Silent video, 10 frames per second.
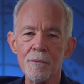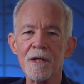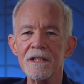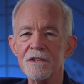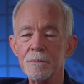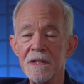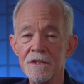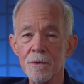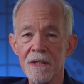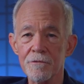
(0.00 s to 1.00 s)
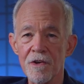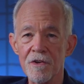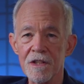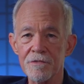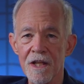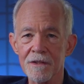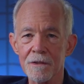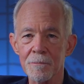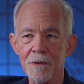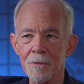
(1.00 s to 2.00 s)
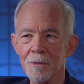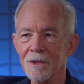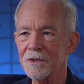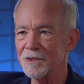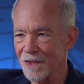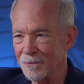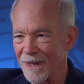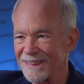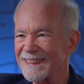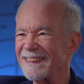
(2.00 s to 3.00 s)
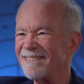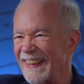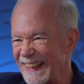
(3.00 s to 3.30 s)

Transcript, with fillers: where he's been doing very valuable work. So welcome,